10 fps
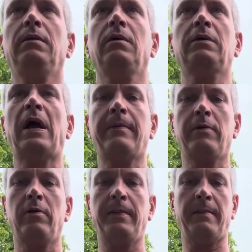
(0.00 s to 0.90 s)
long time
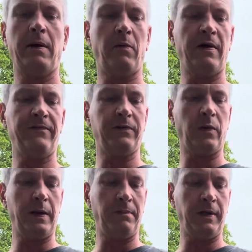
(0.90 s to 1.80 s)
ago. Me and my wife at the
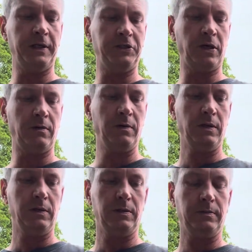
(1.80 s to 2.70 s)
White Plains show.
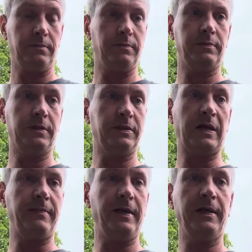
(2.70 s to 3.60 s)
It's got
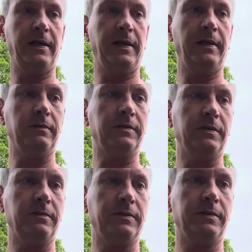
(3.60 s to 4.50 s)
to be 18 years,
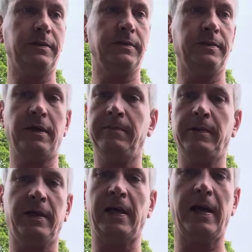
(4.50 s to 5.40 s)
something
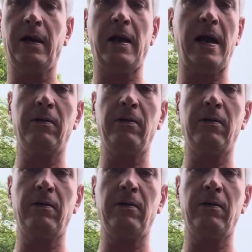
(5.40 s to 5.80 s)
like that. I don't know how